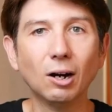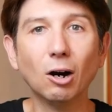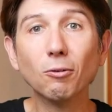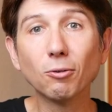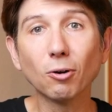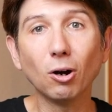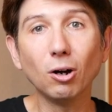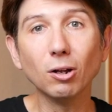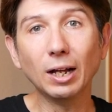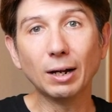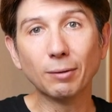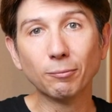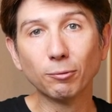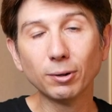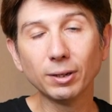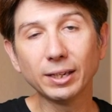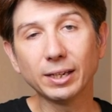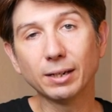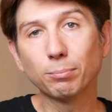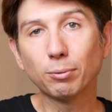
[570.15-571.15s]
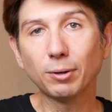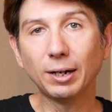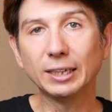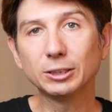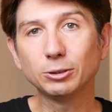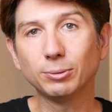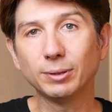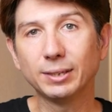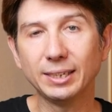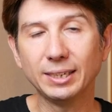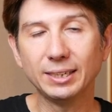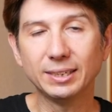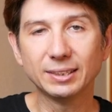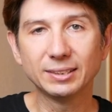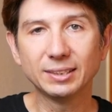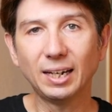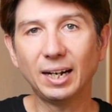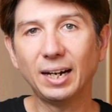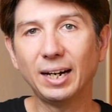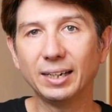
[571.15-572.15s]
Overall, I'm really impressed with the
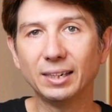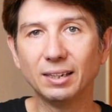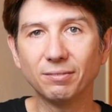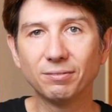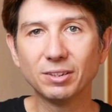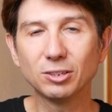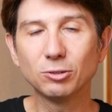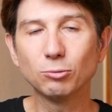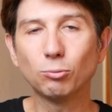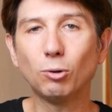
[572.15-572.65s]
design of this